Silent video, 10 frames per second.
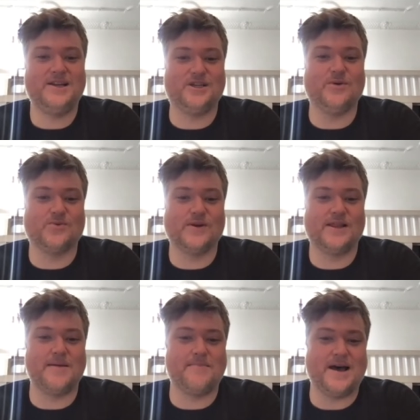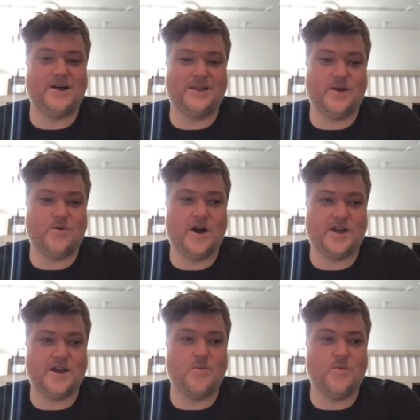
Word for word: So it's really about like walking